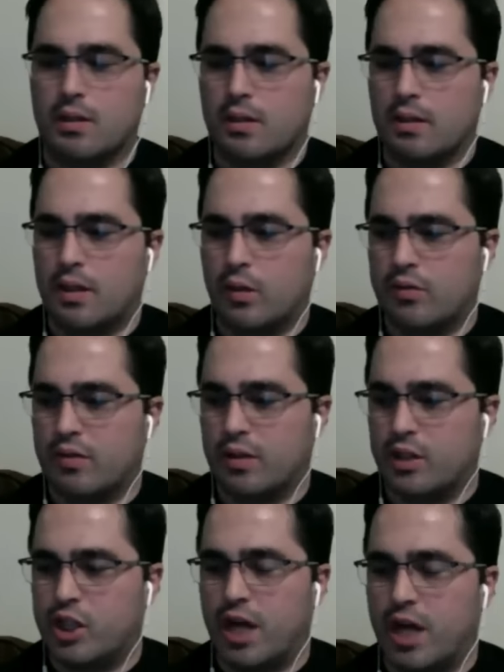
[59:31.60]
there was
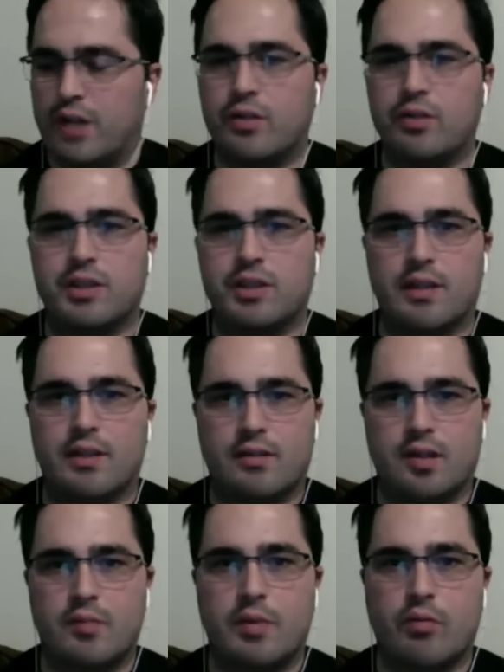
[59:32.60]
a Jakku set
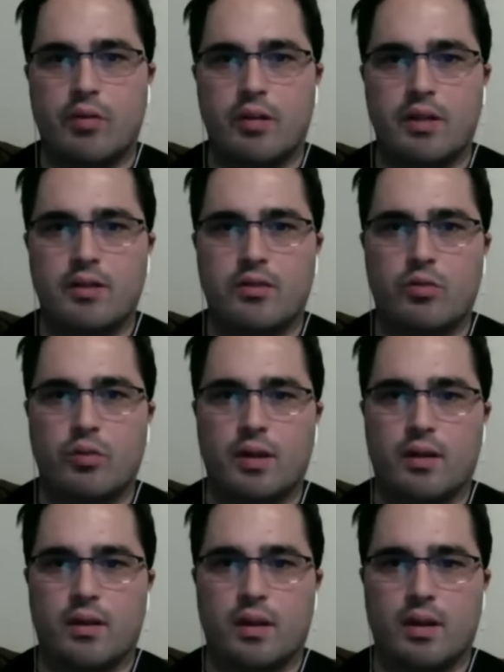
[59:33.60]
that's going to be released
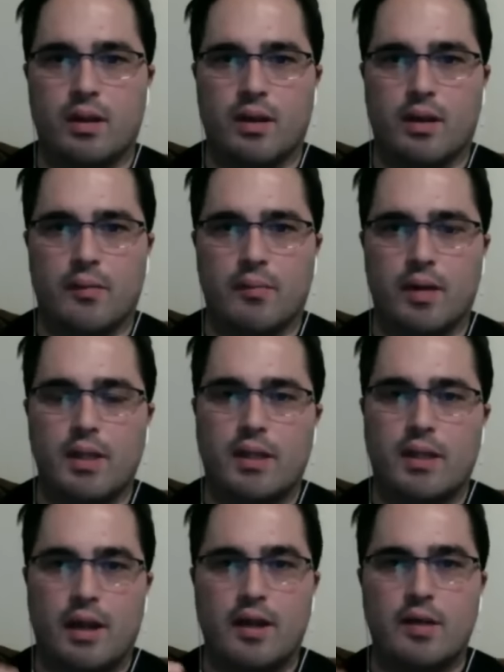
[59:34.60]
with a um,
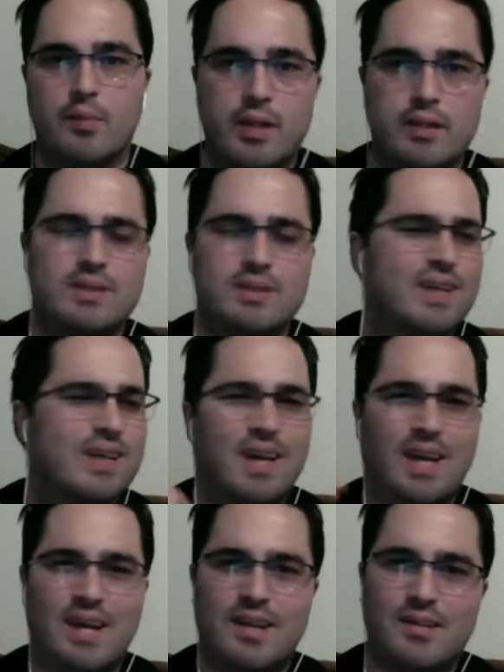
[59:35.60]
the Lug of East,
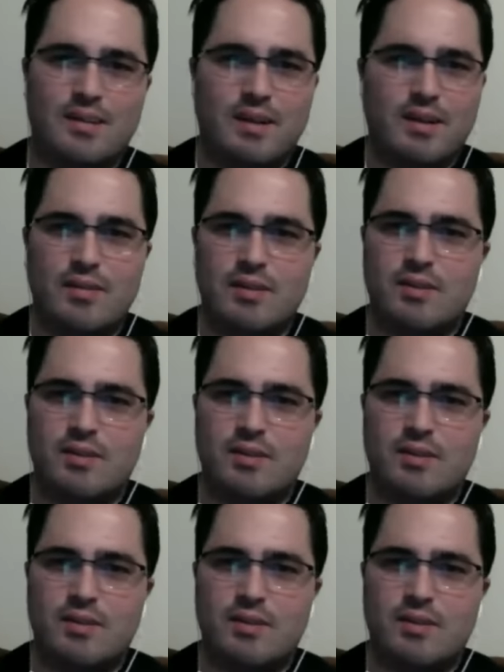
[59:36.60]
and it, right. it, it